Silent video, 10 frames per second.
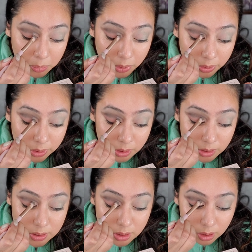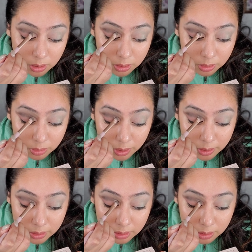put this color right
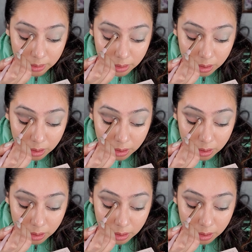there.